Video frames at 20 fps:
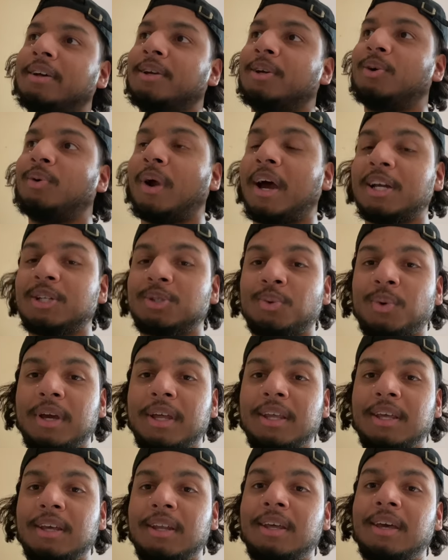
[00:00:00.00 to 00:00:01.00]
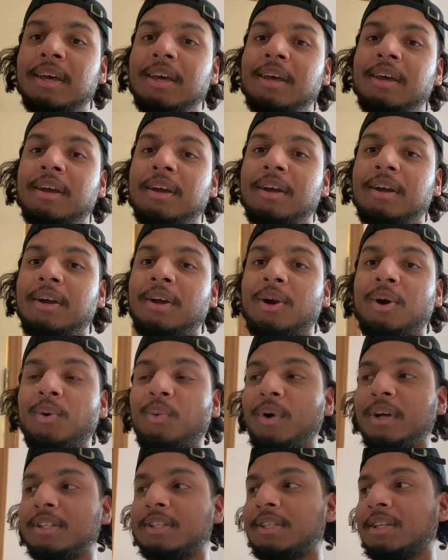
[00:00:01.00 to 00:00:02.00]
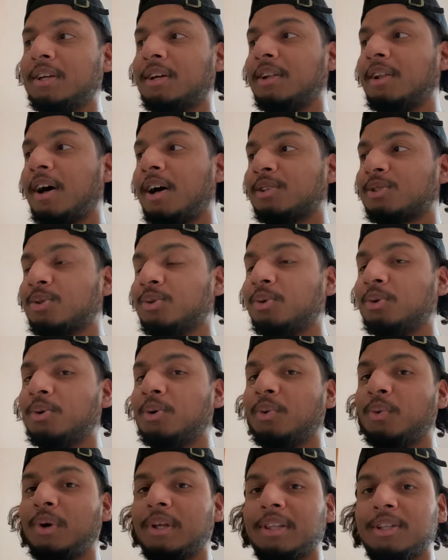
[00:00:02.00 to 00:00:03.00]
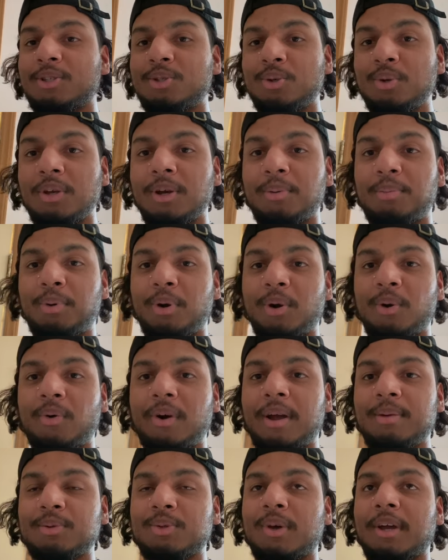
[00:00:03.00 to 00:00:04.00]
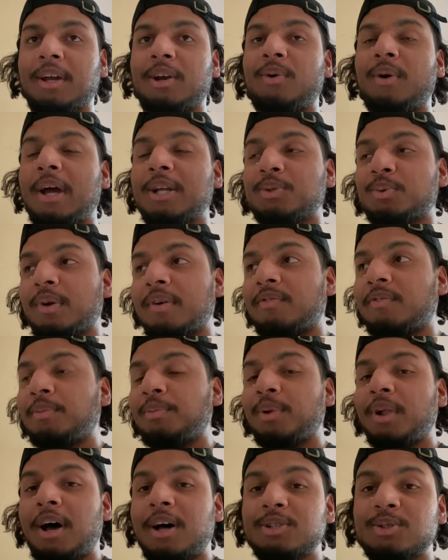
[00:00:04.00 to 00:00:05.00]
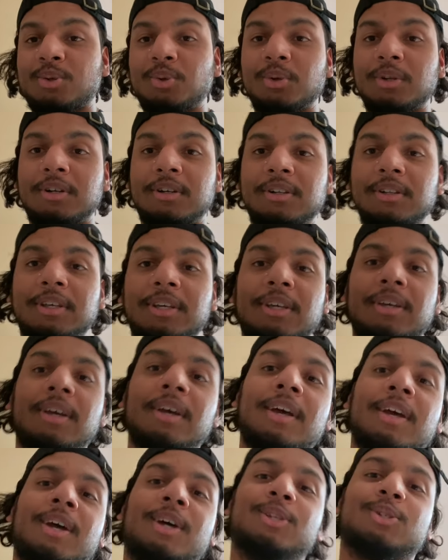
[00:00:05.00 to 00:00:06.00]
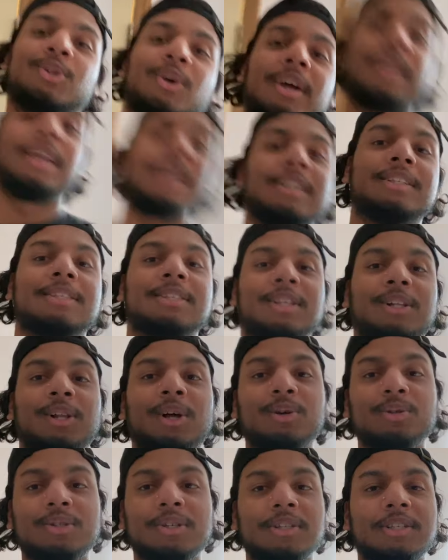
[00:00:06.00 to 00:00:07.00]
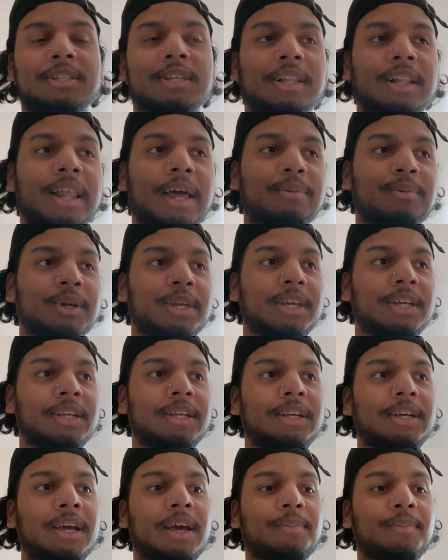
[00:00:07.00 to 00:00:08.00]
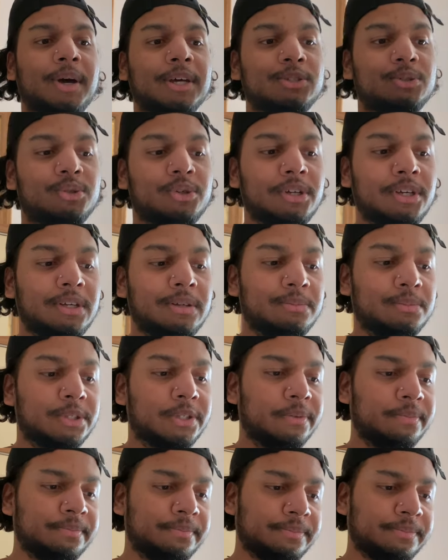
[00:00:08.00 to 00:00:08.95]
Graduated or went to law school with a two-year program so I could graduate from law school early so I get closer to the Lamborghini and my dreams.